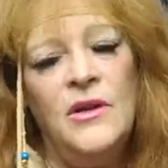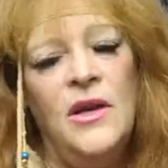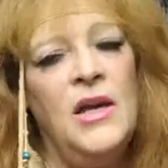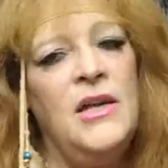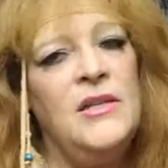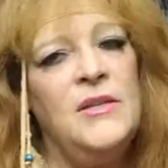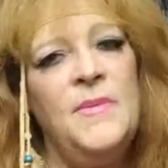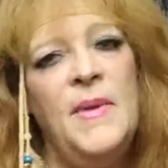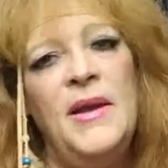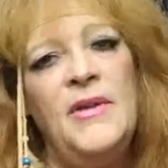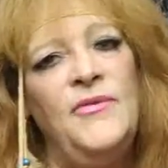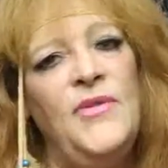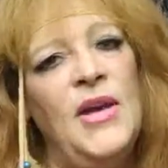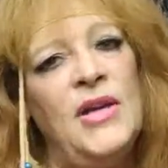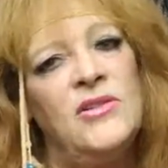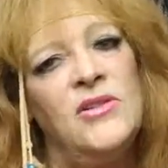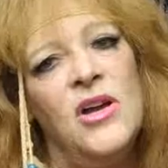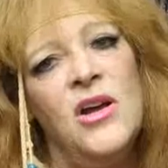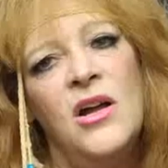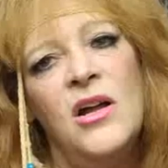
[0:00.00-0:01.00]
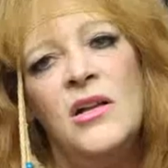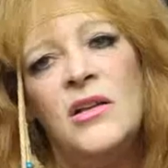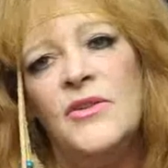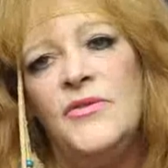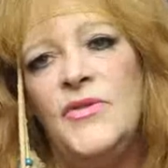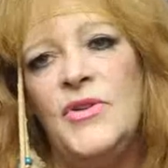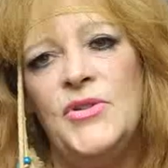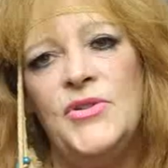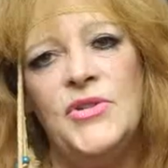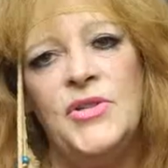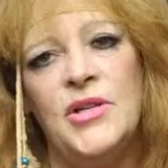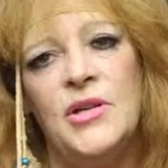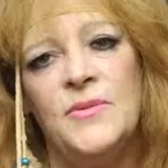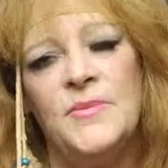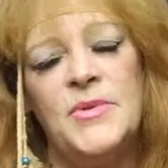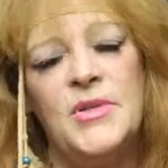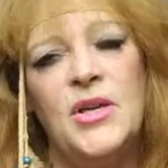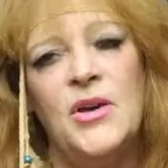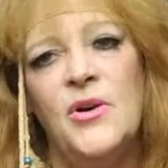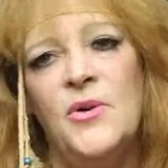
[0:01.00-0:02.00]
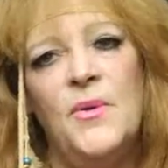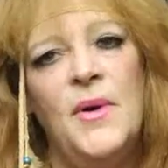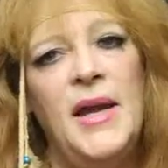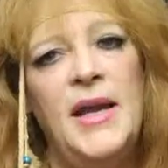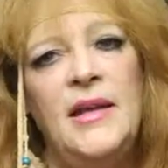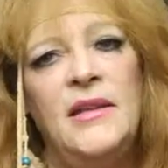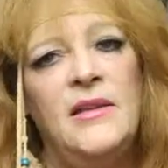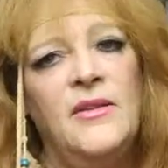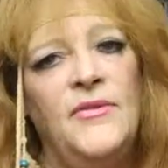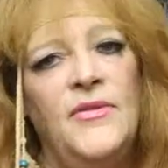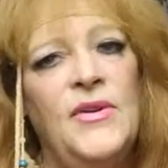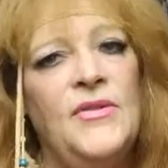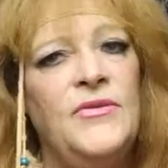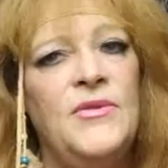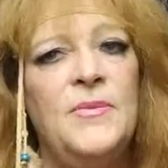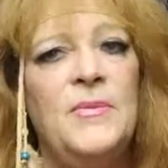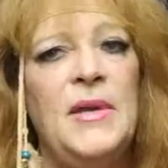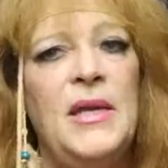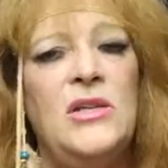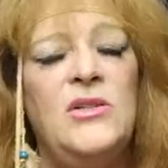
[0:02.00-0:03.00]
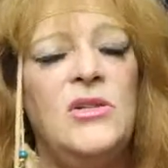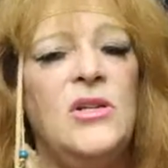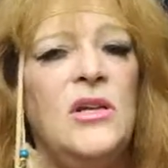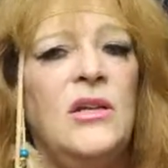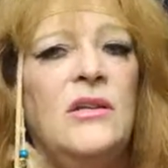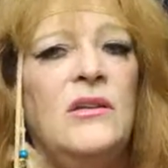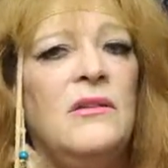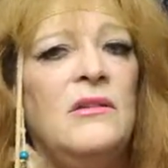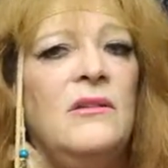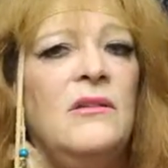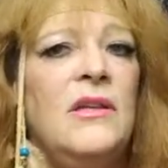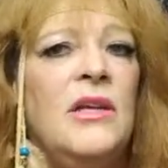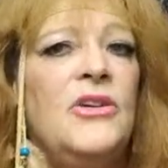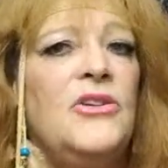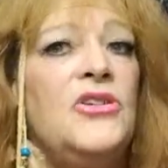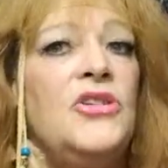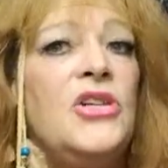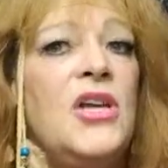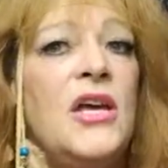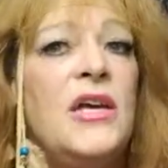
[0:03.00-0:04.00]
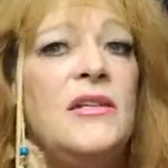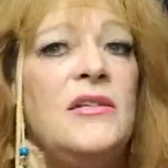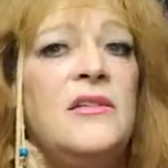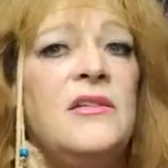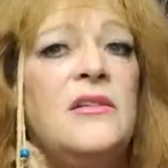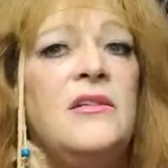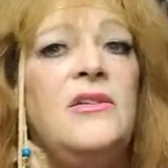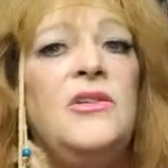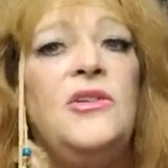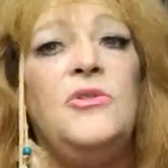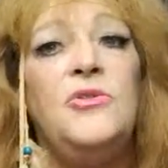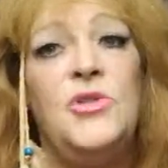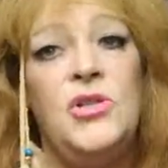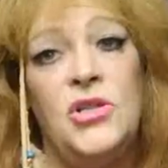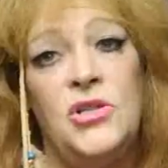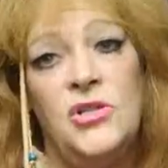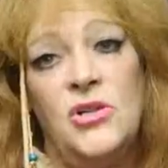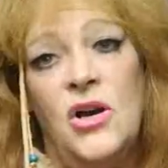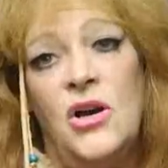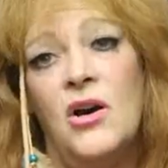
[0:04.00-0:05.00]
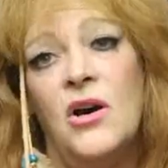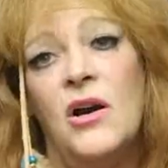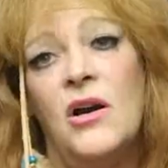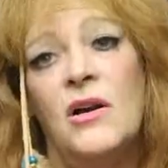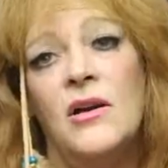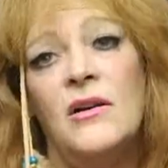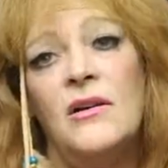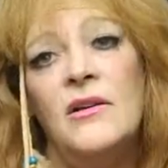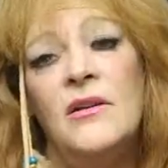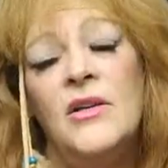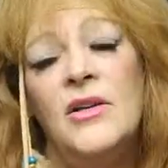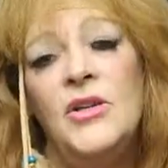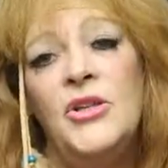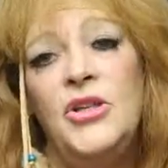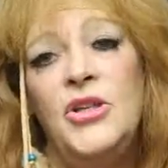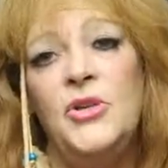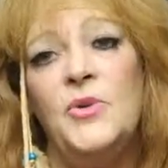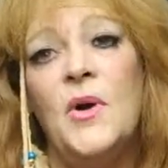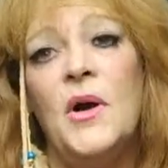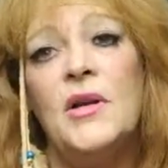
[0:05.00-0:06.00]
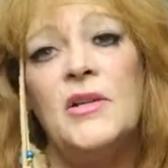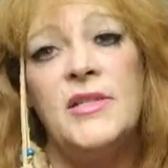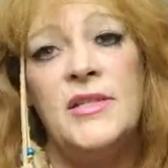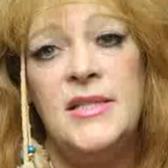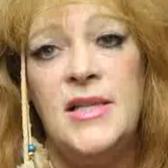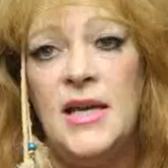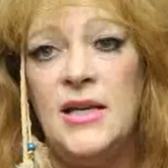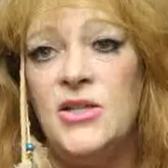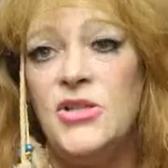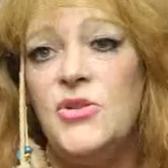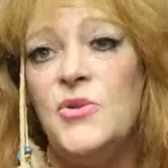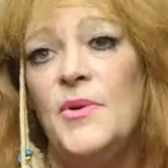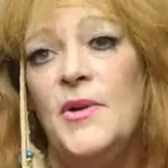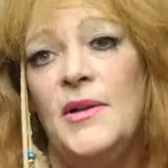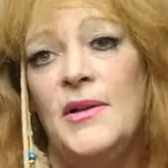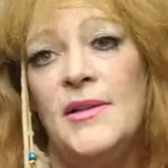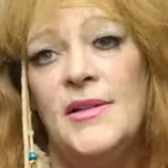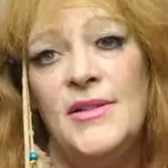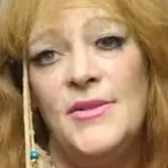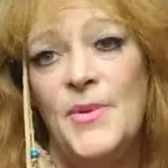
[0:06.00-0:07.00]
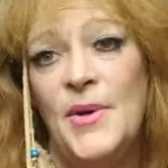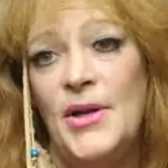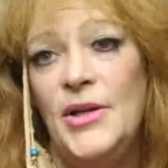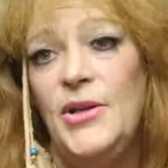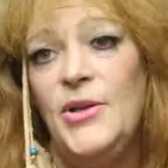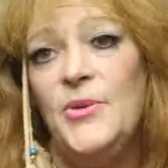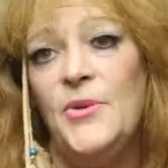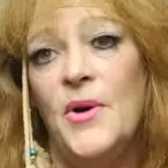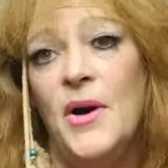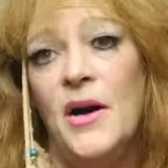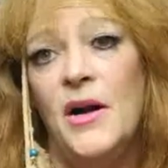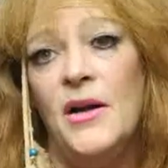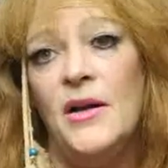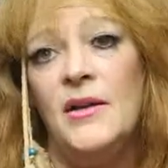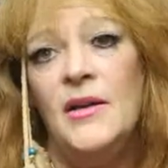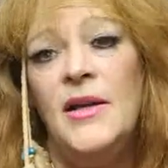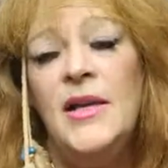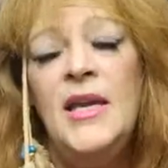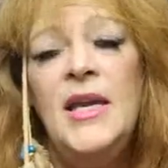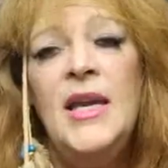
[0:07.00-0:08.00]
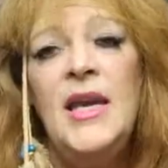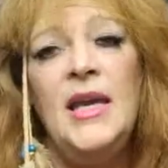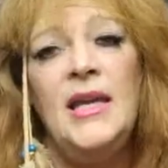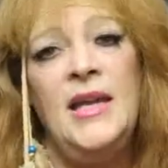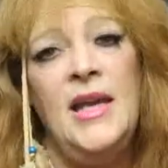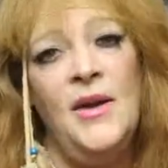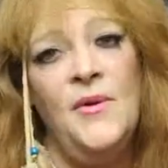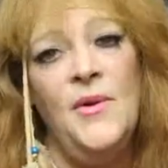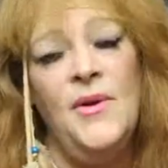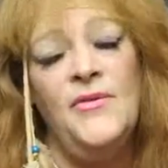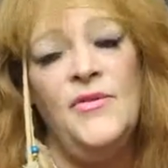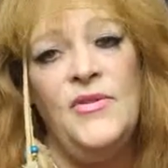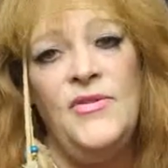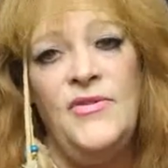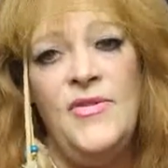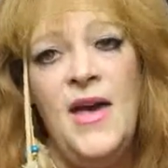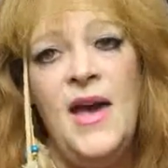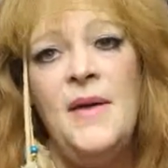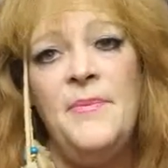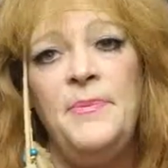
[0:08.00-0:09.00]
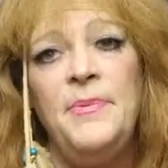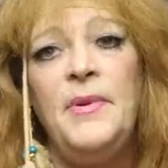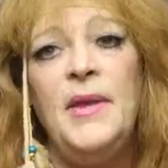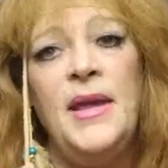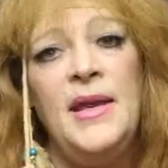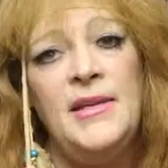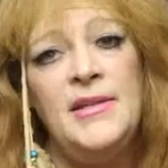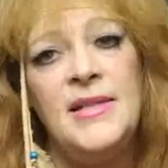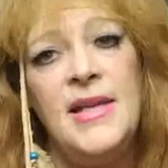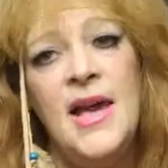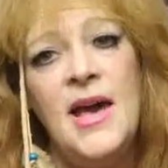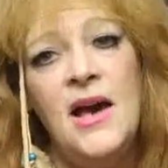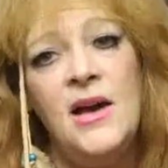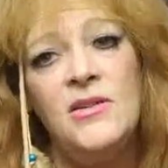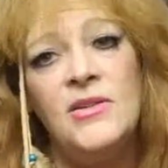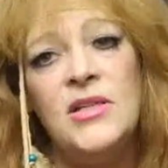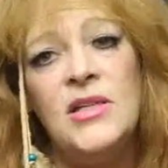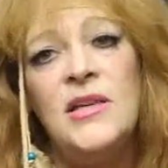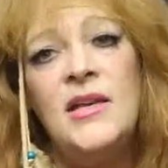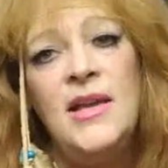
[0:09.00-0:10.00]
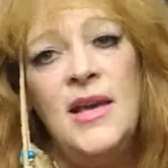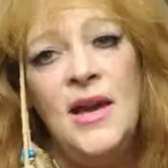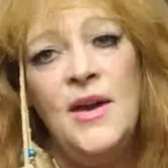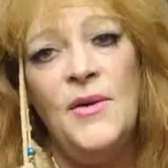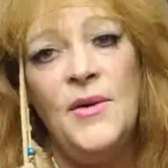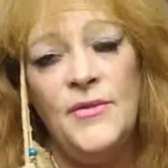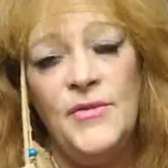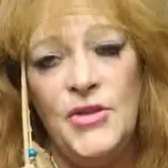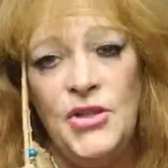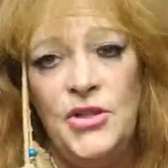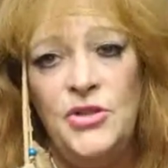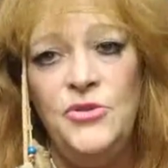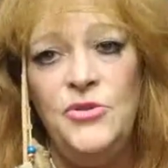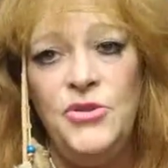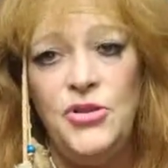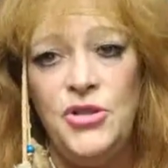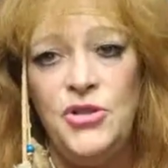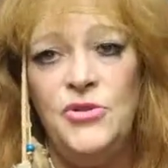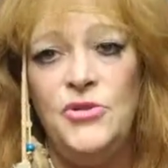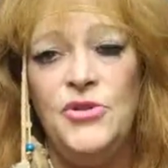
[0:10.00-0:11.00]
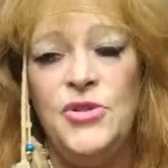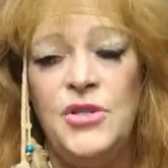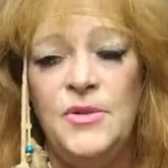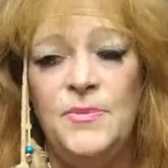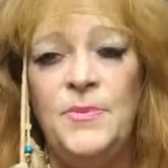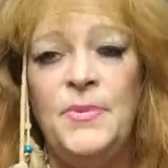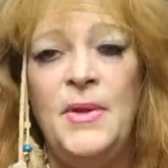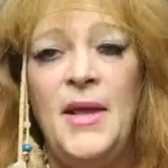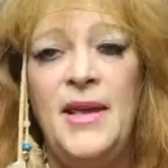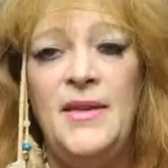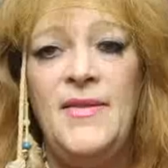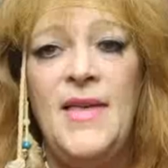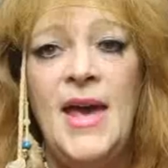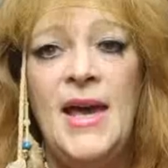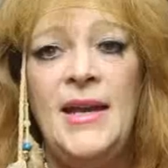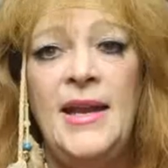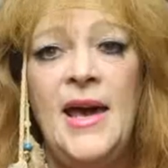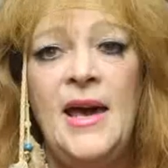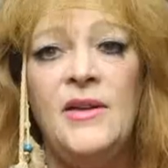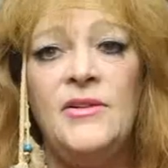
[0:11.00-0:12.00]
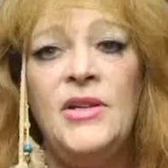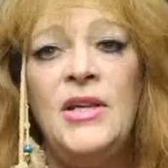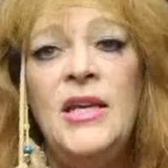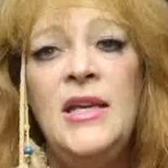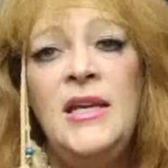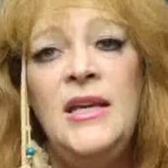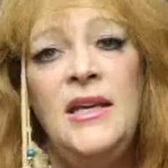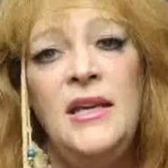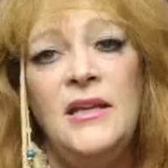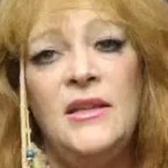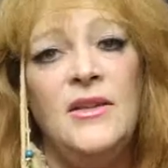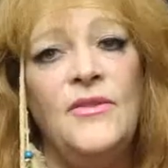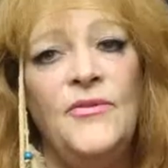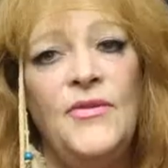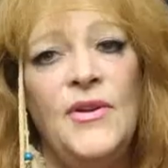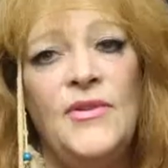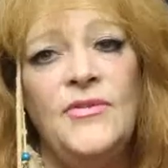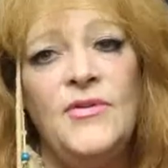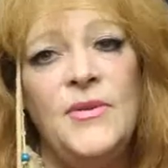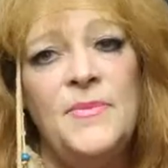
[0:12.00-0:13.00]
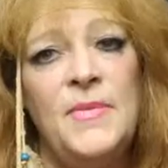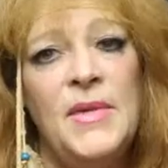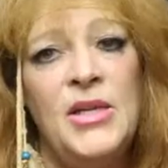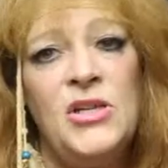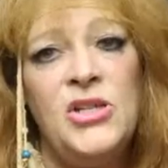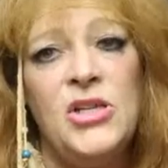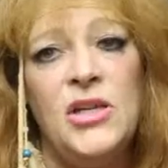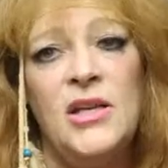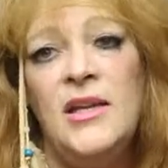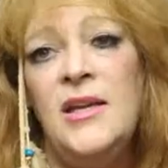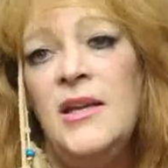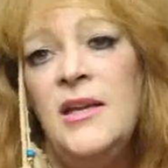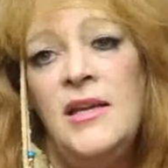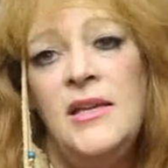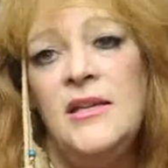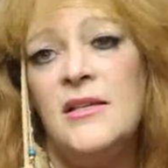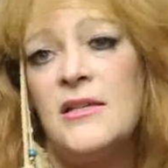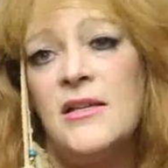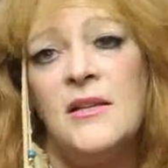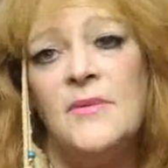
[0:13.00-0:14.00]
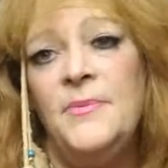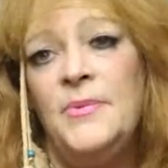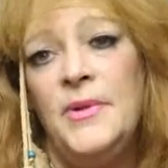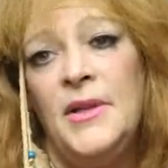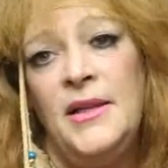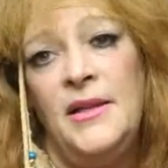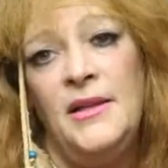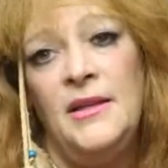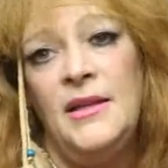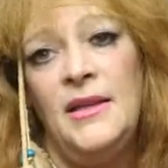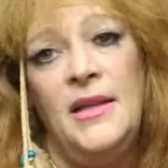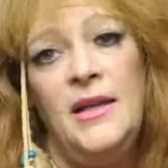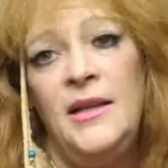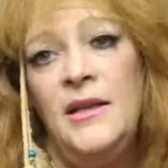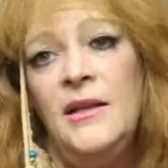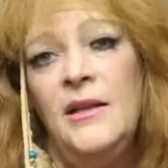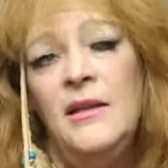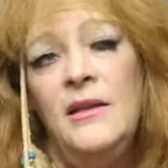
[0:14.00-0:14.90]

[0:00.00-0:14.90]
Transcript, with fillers: As a matter of fact, all of those terms go away in the fifth dimension. They're just, you just are. You are sexual, is what you are. And however that plays out, however you choose to play that out in the fifth dimension, is completely